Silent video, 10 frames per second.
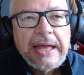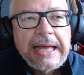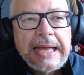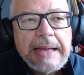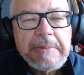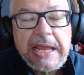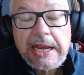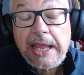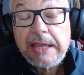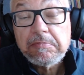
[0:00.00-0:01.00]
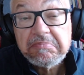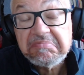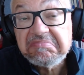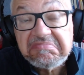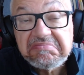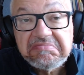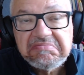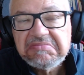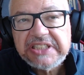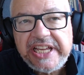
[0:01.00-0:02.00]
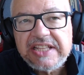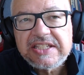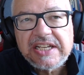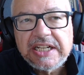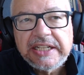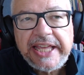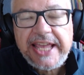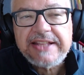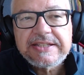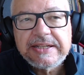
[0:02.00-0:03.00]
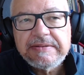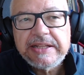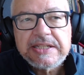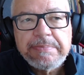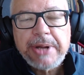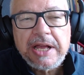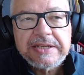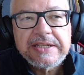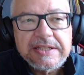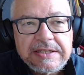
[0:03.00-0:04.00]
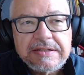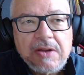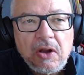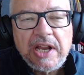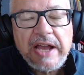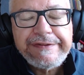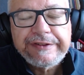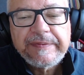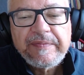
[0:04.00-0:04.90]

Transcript: Meaning it's a hit, it's a buzz, it's got life.